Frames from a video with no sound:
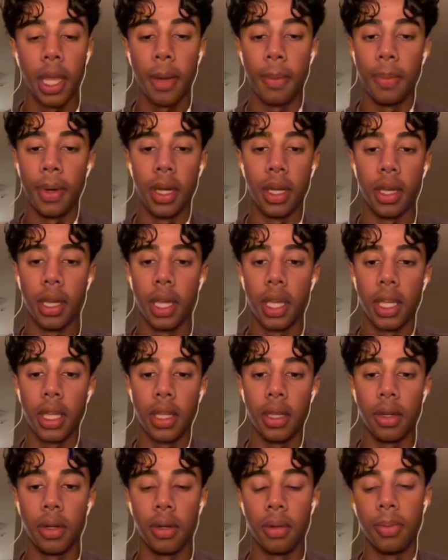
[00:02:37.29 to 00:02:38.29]
But
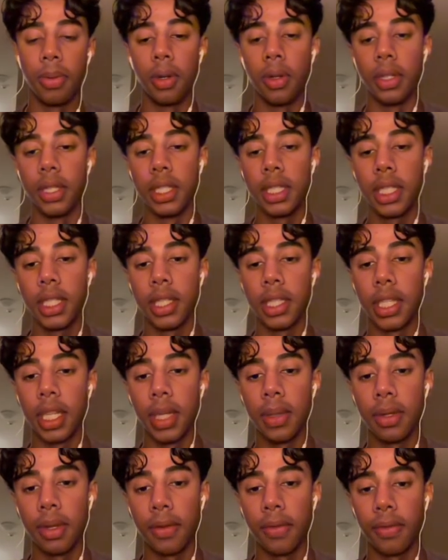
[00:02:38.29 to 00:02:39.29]
bro, this shit
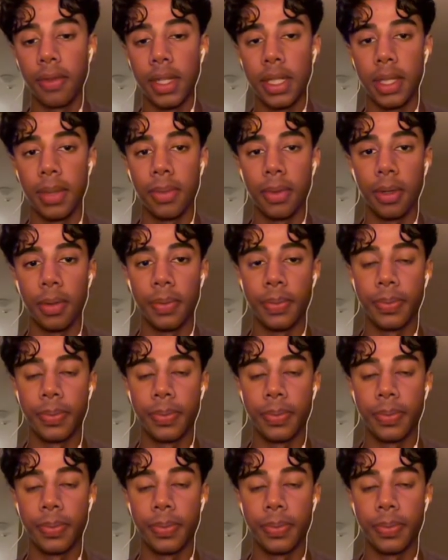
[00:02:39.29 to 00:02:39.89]
keeps on freezing, bro.